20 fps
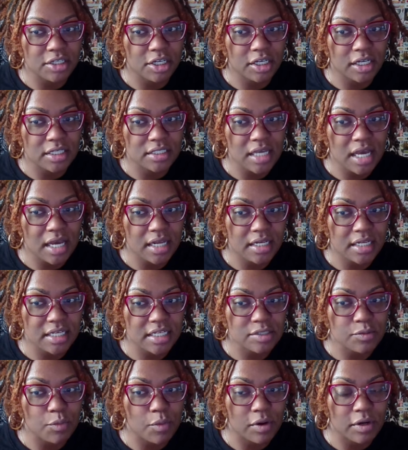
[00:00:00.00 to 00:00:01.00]
Your katana
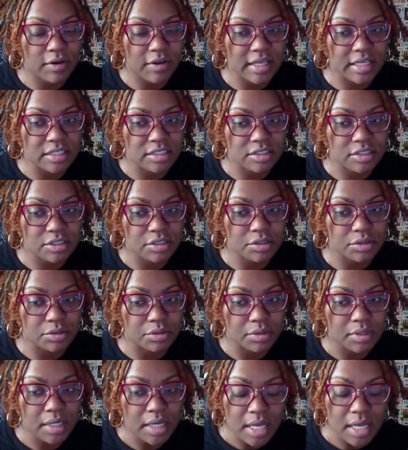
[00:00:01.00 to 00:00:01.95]
is one of his too.